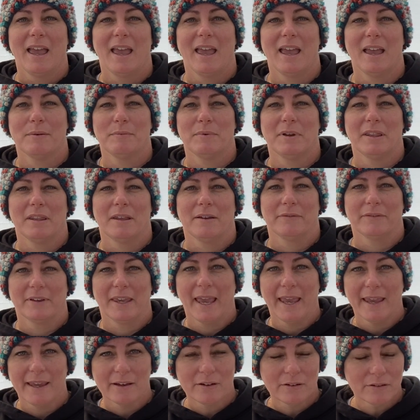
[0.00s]
and we love
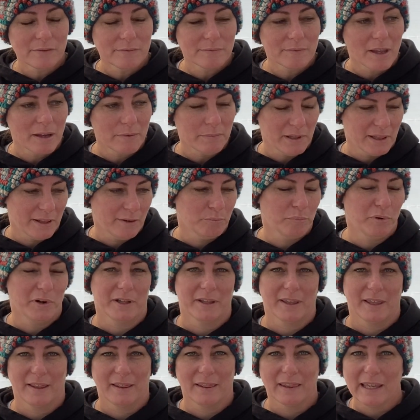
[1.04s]
kale, and we love
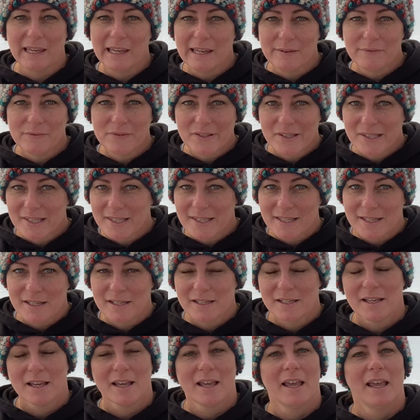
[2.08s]
broccoli leaves,
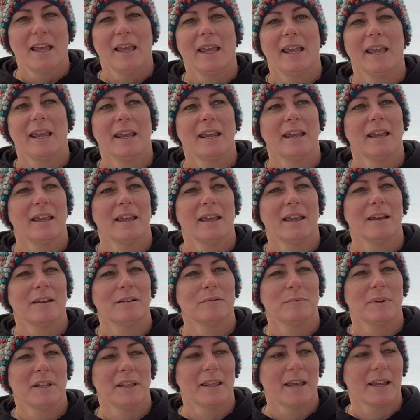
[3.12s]

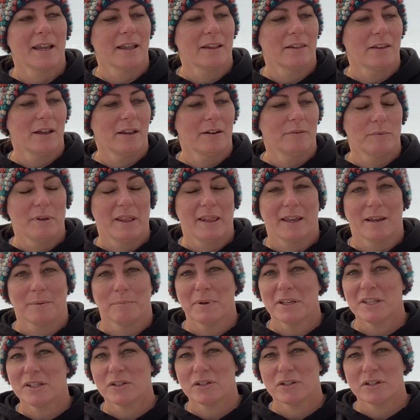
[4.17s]
and we like we like
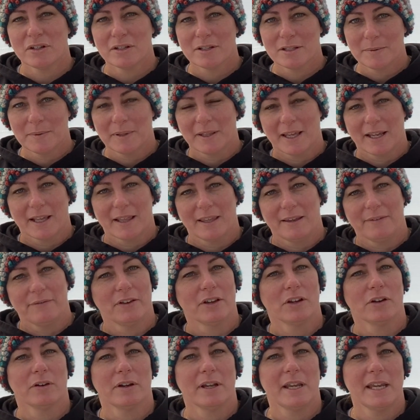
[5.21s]
mustards, we like
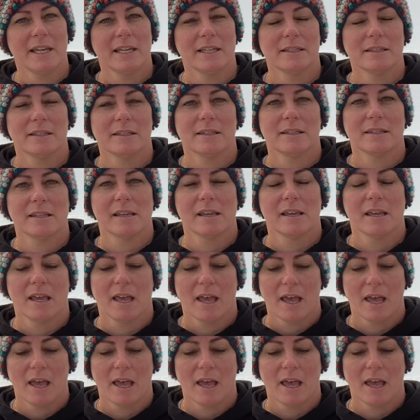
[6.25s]
leafy greens.